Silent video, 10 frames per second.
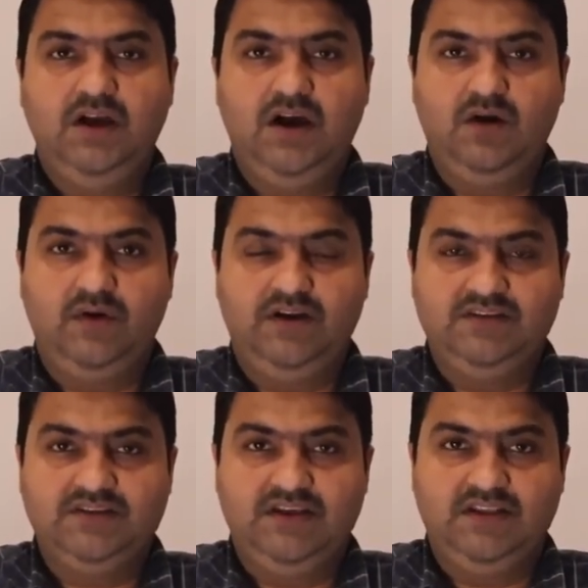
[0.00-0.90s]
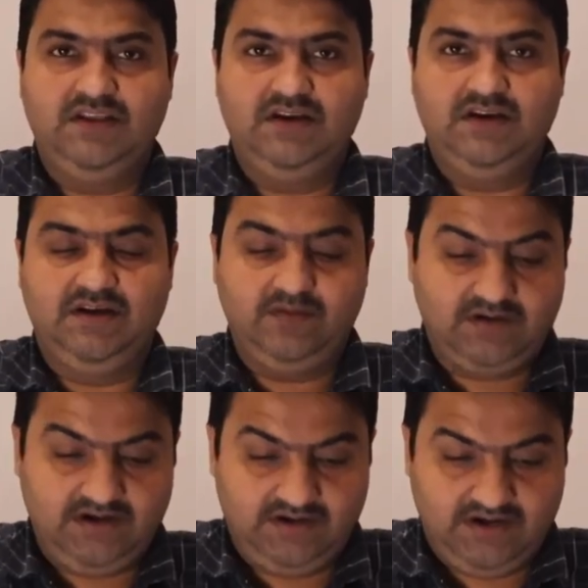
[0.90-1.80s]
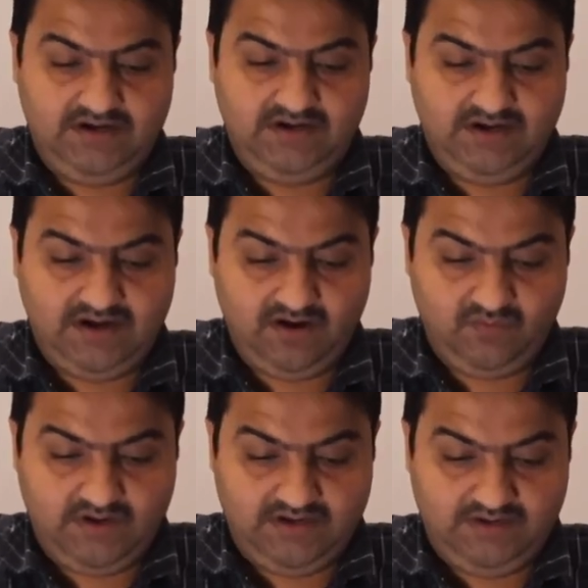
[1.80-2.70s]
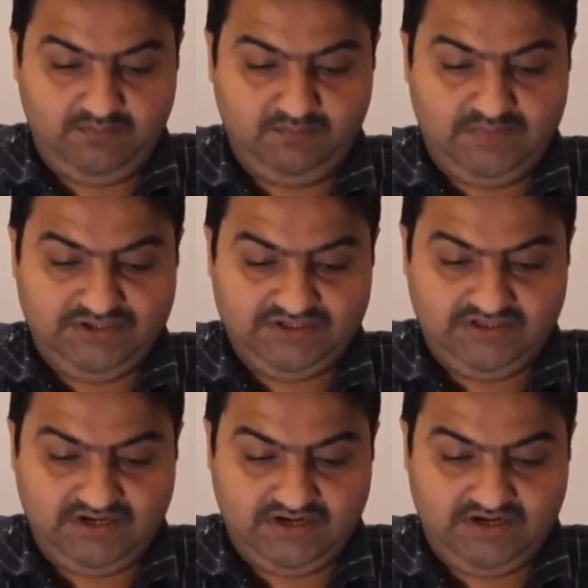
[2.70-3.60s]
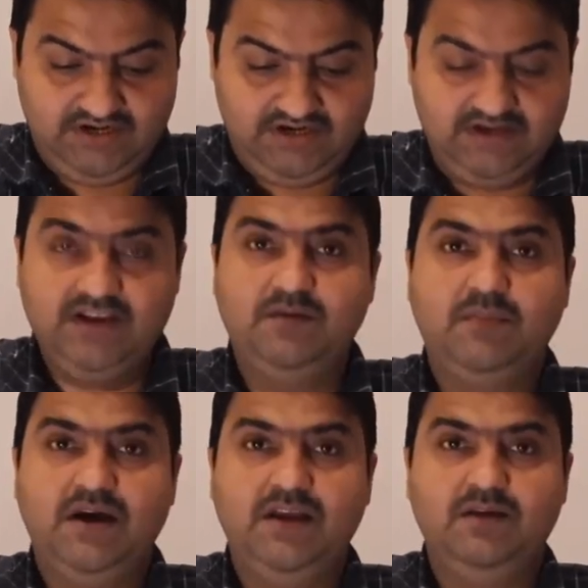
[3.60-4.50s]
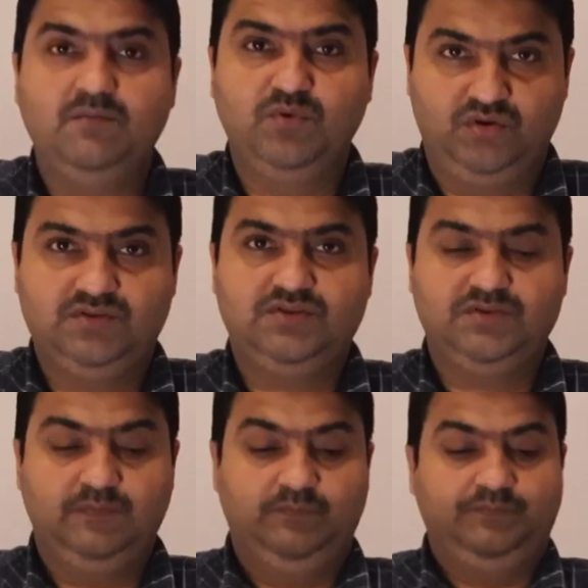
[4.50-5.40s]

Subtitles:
how I design the content, and how I mention the content in my books.